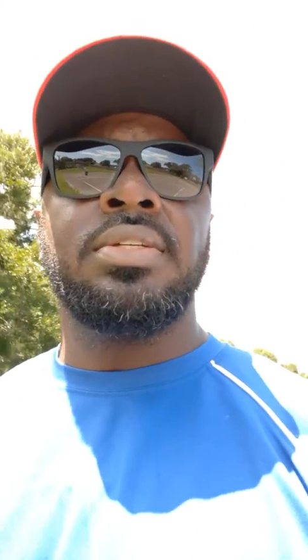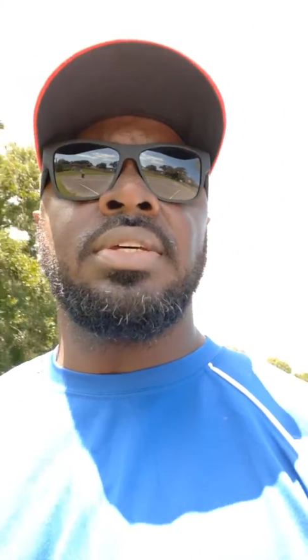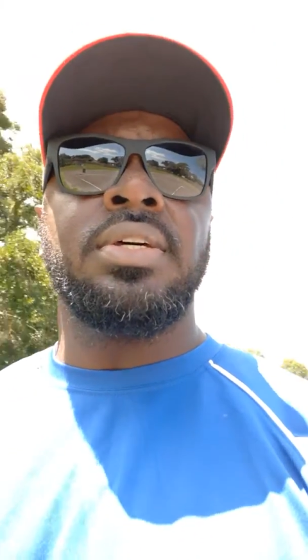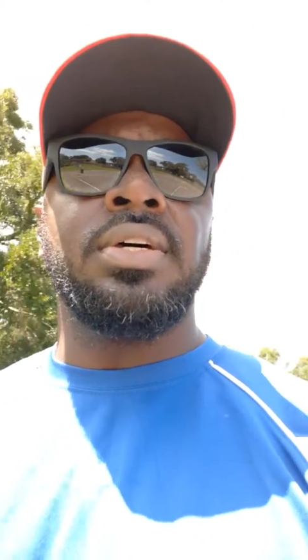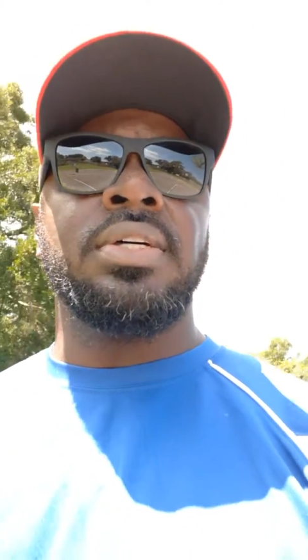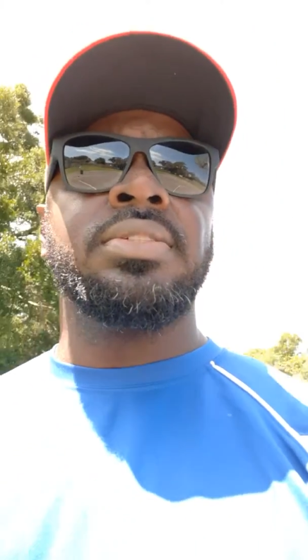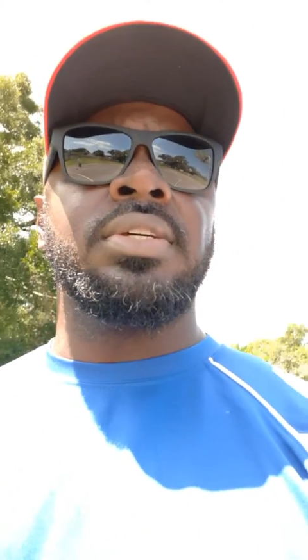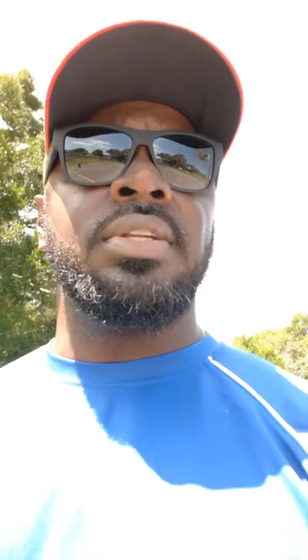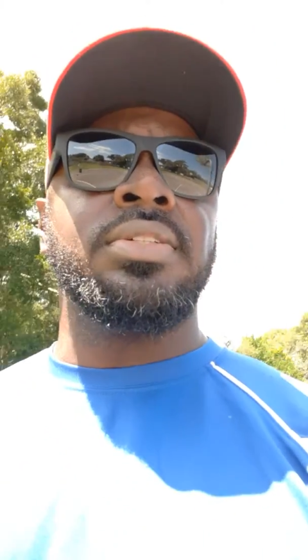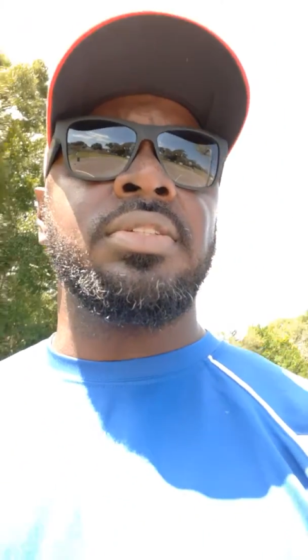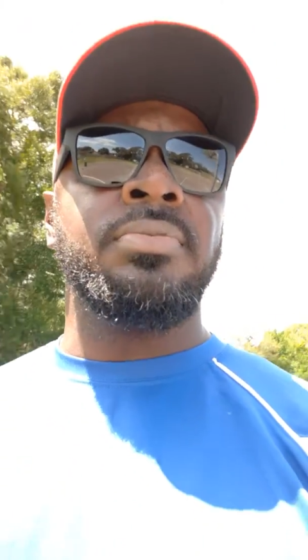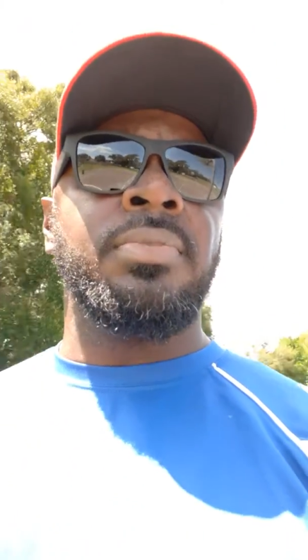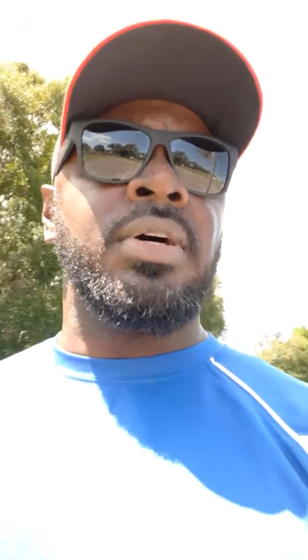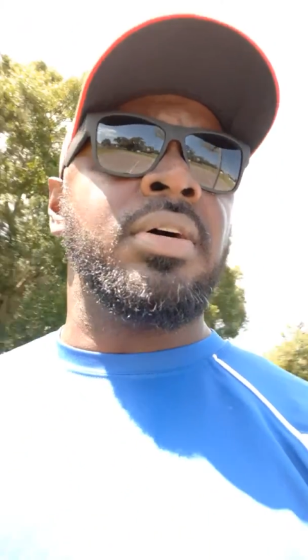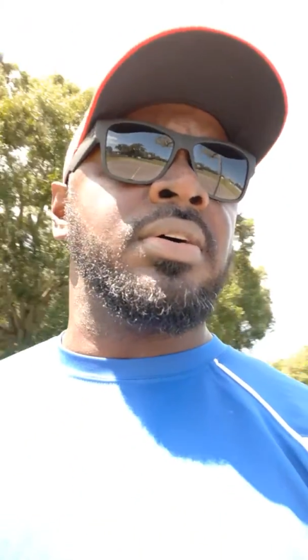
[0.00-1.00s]
I say this to
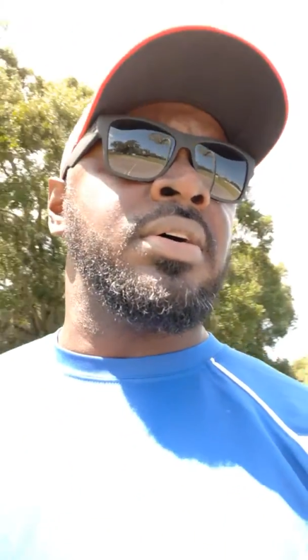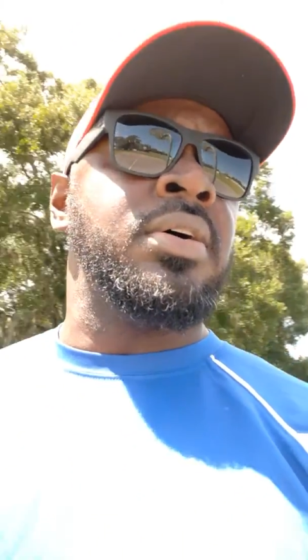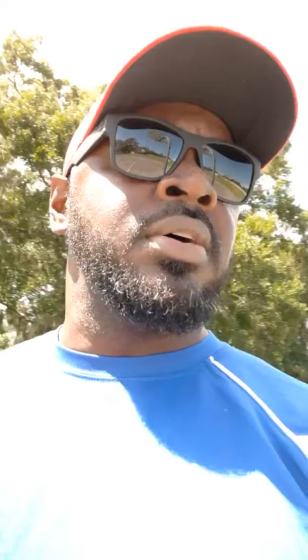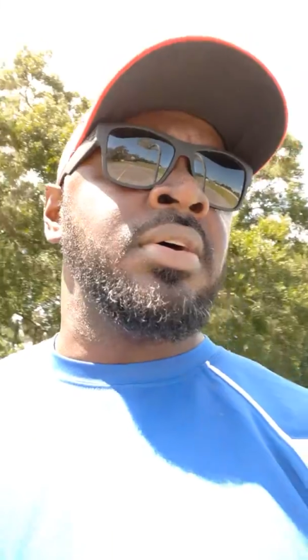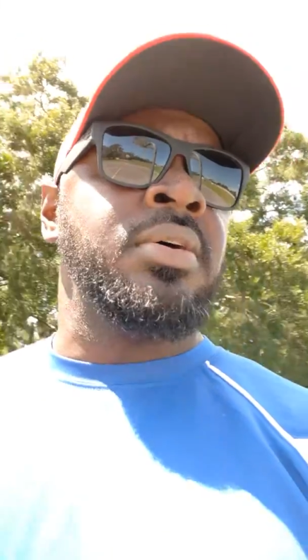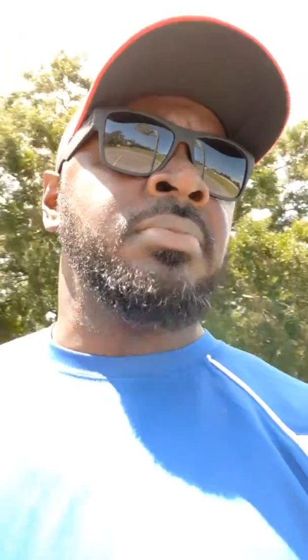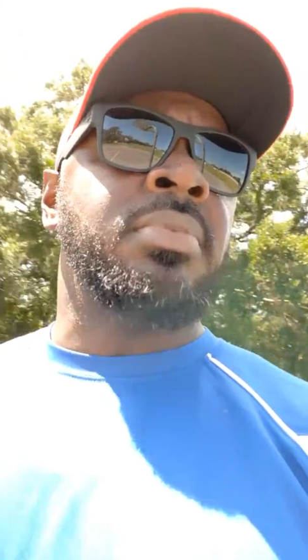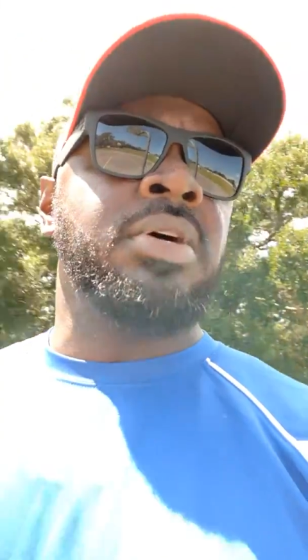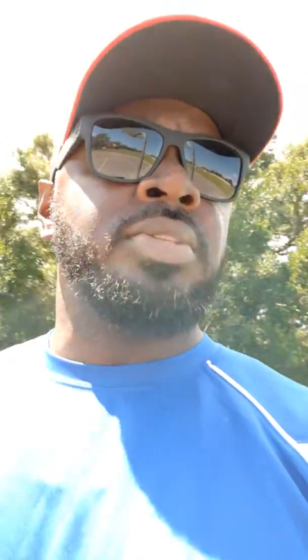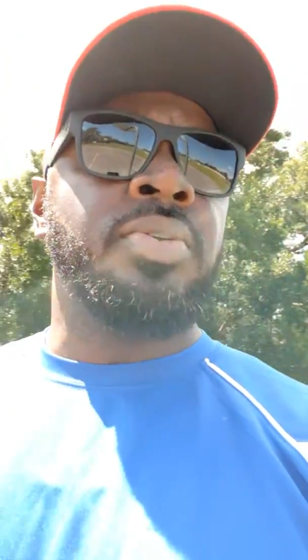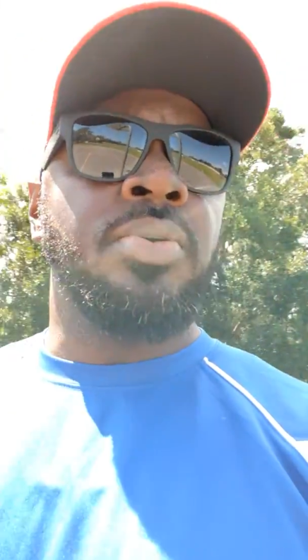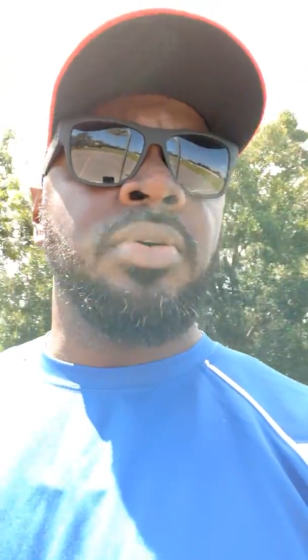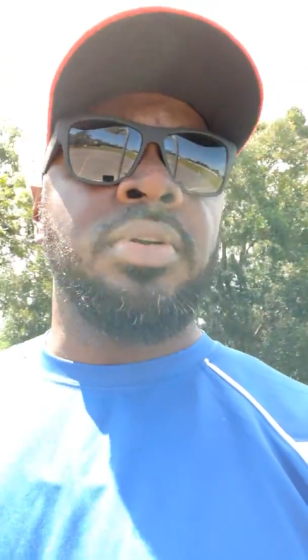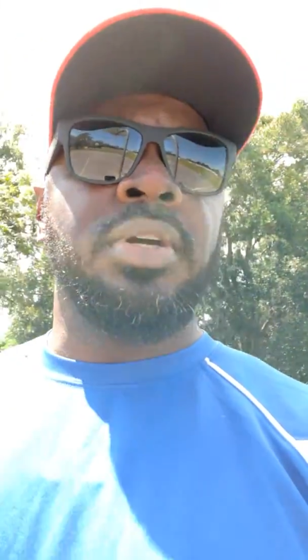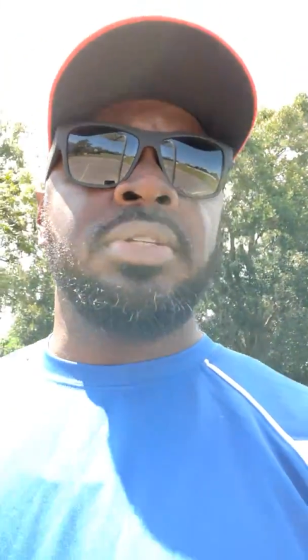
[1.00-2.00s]
my daughter.